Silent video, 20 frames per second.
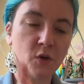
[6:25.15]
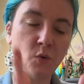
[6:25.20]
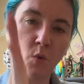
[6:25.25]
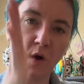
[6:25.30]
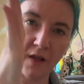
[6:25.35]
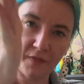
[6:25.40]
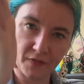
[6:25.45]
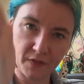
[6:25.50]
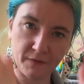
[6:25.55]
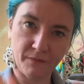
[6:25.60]
You
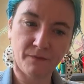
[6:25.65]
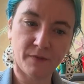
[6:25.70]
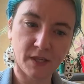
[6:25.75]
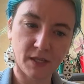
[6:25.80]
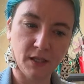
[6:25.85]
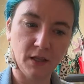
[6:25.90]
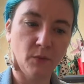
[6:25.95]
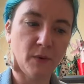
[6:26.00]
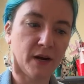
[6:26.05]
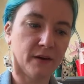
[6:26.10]
want the
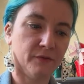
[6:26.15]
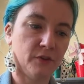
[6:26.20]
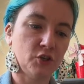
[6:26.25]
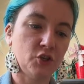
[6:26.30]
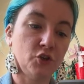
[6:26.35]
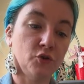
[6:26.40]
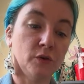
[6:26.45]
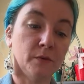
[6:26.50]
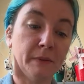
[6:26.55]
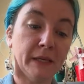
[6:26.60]
silhouette of the
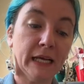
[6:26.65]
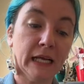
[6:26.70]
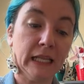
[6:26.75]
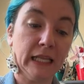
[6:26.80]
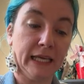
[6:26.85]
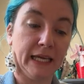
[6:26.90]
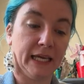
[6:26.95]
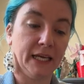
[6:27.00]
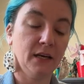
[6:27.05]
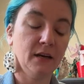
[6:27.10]
shoe to be
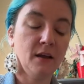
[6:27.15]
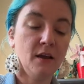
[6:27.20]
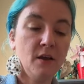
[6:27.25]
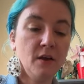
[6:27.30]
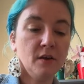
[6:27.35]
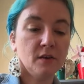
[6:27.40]
clean.